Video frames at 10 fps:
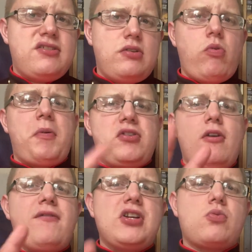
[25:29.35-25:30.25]
So there will be
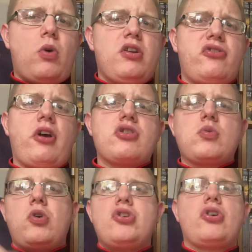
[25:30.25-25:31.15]
two videos, one Star
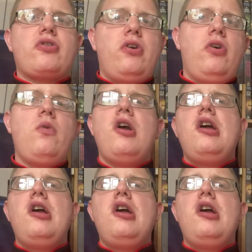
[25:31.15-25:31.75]
Trek, one Doctor Who.